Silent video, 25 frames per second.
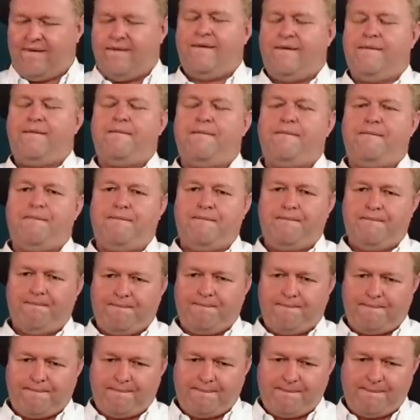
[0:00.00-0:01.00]

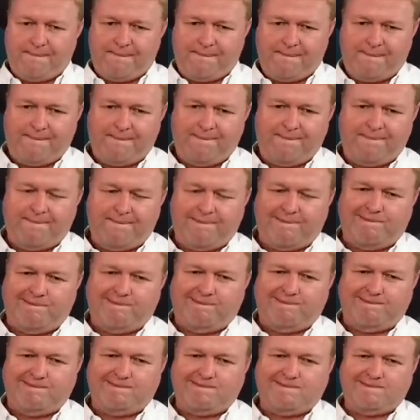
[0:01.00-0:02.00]

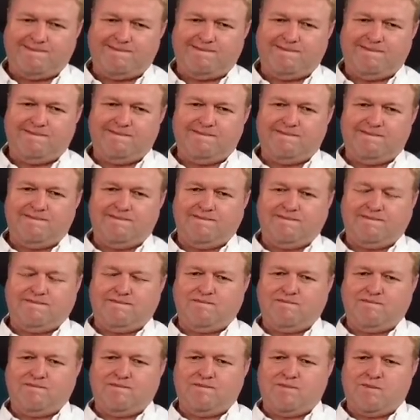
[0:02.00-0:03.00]

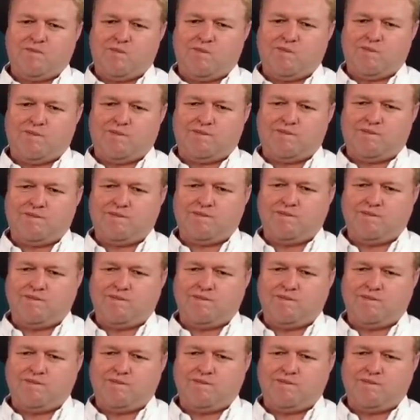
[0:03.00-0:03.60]
This person isn't speaking.